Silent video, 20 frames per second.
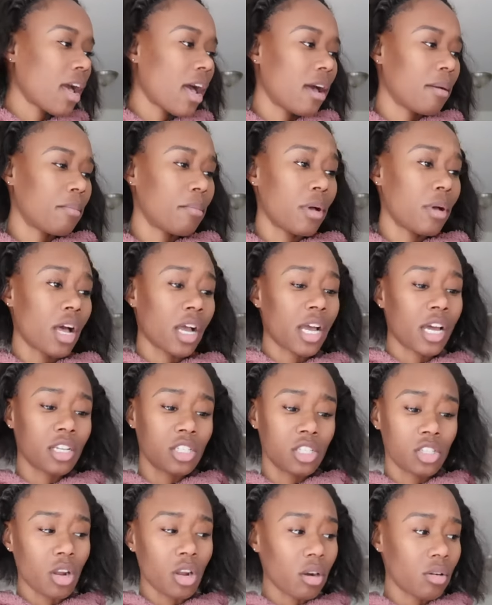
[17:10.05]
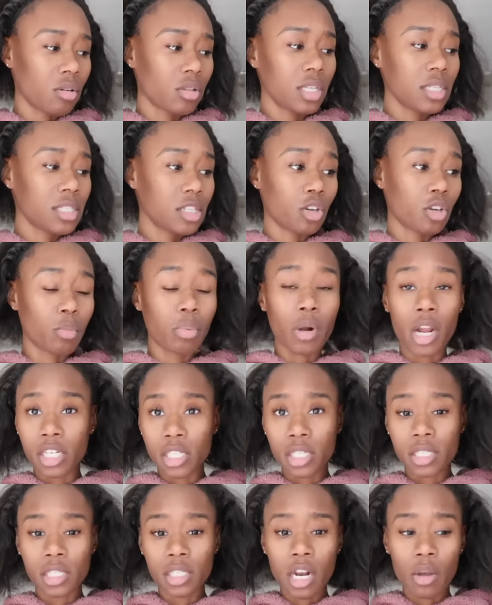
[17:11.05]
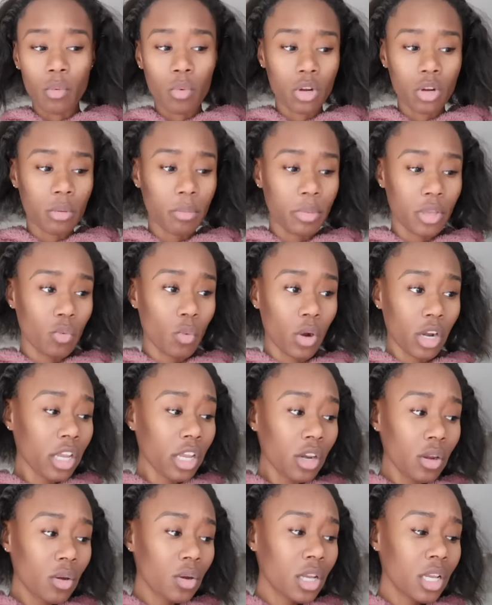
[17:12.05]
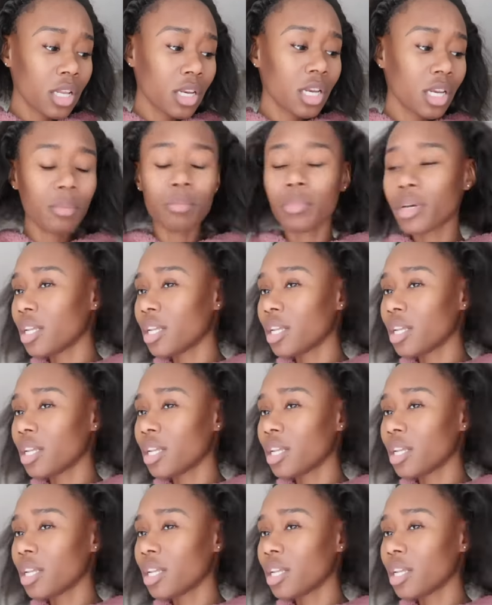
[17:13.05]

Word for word: I'm, I gotta start on these little projects that I wanna be working on,